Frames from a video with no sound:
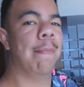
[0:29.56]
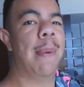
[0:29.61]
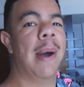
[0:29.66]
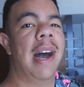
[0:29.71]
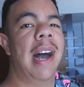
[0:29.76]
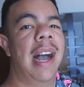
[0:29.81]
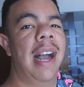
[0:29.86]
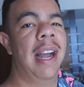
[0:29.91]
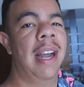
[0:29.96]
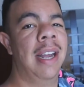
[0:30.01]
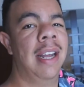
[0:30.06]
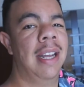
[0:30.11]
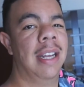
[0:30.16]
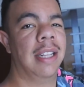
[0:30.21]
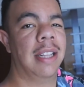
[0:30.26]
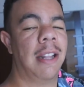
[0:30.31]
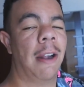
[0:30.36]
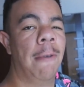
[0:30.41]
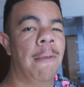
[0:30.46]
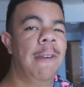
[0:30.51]
But
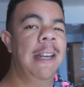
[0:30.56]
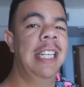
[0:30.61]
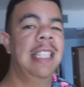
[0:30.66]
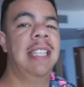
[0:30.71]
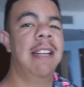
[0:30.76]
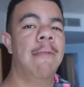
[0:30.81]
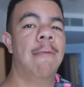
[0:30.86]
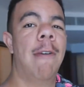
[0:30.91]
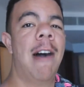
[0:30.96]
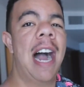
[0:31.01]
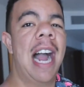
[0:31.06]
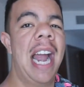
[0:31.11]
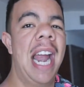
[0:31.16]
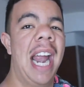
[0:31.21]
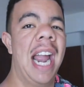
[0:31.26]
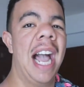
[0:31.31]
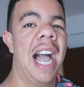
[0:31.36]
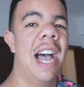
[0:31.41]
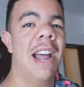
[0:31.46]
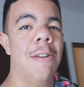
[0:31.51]
the reason
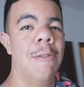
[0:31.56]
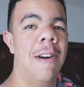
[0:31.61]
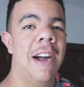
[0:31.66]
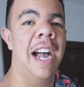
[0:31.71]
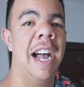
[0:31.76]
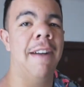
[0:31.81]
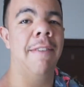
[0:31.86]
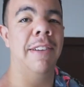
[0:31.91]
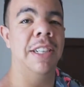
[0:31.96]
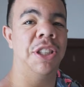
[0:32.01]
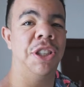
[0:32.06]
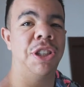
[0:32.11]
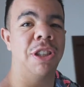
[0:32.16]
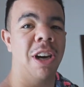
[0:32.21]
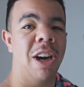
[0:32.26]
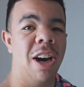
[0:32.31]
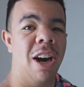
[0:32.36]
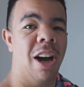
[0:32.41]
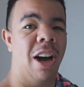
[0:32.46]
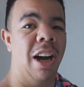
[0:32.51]
why I don't have a
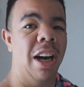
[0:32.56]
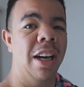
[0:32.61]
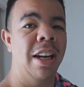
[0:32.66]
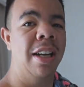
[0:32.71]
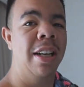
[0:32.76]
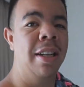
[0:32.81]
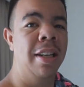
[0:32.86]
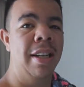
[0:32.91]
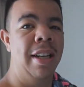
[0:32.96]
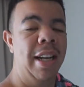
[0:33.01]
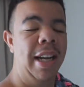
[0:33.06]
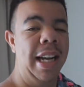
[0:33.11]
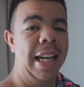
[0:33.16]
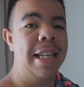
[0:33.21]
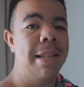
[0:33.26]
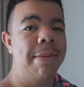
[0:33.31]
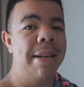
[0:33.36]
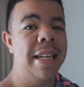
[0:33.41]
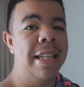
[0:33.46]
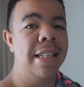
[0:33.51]
shirt on
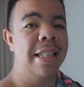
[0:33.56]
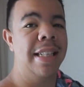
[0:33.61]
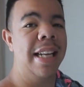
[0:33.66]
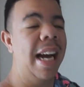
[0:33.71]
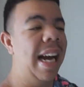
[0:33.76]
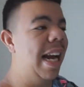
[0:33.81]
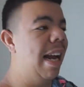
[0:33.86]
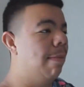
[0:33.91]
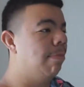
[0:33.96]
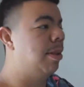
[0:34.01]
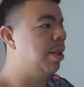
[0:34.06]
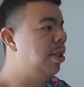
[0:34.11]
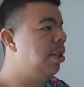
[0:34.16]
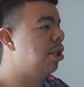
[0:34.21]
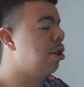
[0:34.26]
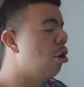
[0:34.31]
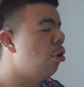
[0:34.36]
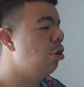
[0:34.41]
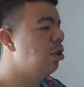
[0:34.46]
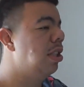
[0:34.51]
is because I am
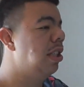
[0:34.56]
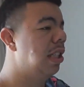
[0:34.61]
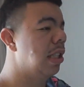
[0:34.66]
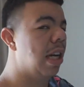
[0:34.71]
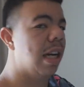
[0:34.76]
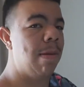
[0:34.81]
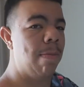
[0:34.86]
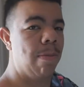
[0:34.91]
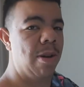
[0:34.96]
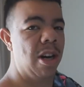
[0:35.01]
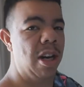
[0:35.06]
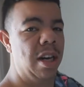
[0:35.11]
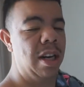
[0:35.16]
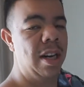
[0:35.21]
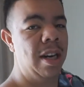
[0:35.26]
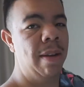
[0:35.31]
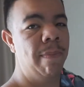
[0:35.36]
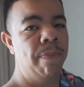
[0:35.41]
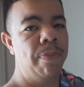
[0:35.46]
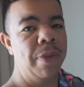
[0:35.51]
so sunburned
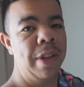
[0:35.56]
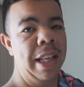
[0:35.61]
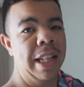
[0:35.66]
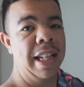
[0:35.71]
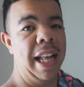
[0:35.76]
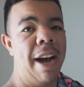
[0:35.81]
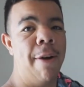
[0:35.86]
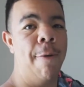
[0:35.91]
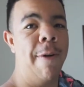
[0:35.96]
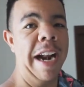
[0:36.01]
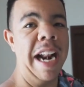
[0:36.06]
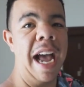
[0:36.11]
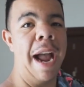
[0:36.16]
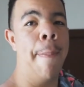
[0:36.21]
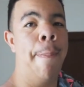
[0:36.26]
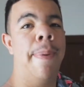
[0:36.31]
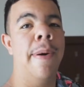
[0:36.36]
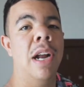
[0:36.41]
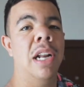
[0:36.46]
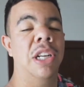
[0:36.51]
that when I
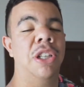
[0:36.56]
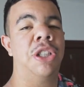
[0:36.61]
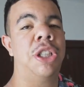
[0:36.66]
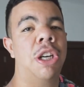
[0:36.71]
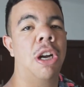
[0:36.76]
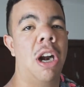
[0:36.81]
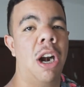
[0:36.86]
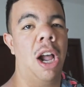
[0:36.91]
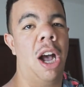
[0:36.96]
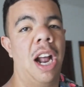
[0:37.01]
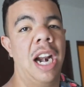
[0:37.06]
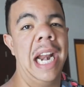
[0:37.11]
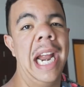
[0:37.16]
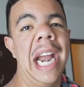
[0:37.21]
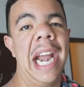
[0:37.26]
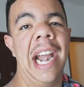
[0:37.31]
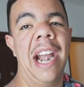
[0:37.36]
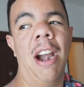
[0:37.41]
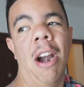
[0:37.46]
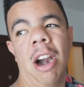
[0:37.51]
put a shirt on,
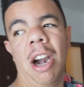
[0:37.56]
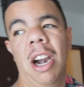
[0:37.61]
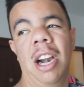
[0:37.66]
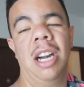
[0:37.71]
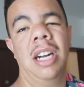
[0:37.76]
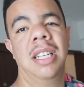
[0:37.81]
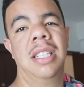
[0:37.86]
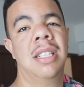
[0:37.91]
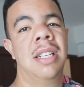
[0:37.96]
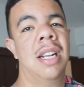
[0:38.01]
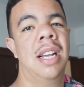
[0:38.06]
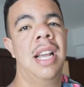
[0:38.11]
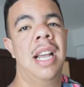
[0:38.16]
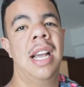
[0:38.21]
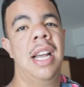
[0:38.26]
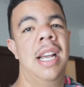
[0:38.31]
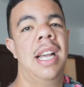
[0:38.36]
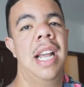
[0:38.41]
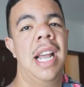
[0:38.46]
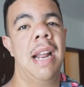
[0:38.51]
it hurts.
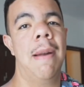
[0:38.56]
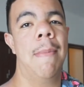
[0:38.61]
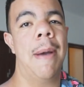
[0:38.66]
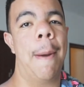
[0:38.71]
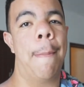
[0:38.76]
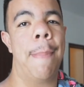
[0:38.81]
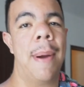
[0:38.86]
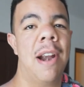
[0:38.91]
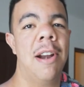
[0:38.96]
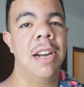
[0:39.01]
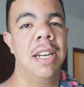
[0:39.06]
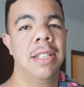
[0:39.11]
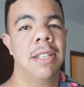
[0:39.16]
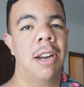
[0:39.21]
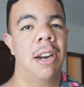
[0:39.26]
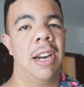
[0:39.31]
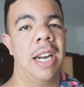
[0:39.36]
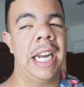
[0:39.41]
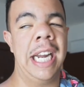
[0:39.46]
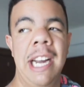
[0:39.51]
And my parents
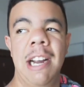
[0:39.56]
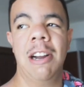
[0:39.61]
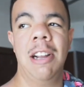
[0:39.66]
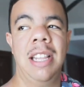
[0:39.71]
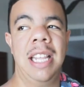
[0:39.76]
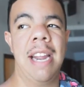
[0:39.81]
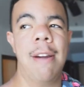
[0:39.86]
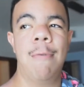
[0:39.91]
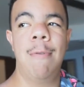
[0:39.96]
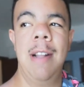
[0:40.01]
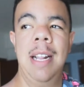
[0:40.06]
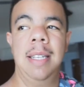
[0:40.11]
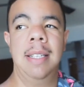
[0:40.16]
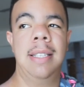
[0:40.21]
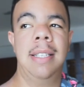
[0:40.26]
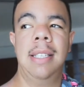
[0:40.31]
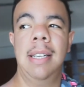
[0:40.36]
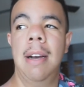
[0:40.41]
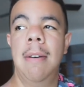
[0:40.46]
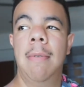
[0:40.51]
aren't here. They went
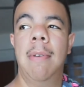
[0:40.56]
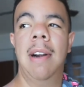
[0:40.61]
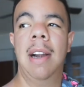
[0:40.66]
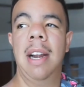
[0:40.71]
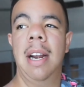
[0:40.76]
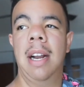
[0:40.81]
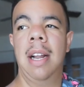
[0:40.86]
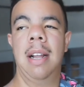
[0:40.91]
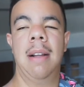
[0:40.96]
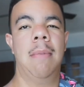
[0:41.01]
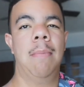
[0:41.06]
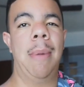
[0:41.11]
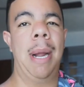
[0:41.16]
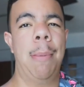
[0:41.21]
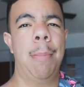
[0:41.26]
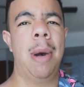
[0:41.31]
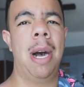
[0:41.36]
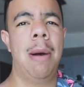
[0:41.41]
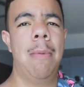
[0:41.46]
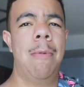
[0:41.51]
somewhere. My
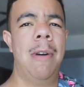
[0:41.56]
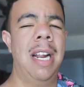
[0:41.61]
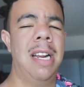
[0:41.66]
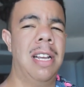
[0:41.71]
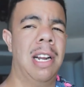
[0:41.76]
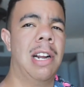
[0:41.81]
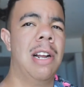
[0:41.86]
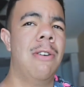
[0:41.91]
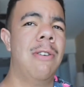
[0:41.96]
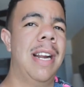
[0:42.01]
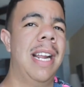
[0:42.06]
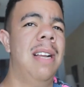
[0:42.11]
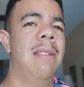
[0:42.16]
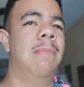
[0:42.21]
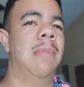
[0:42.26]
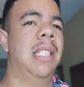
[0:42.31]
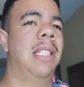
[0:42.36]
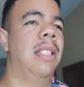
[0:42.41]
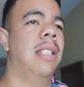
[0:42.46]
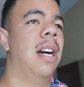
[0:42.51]
mom went to go get
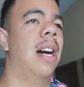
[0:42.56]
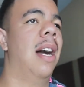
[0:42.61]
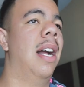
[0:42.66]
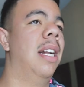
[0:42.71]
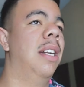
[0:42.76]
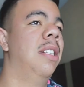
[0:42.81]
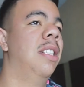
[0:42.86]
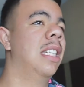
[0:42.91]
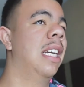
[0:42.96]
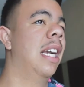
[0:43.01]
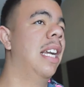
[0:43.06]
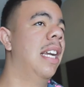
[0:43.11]
a massage.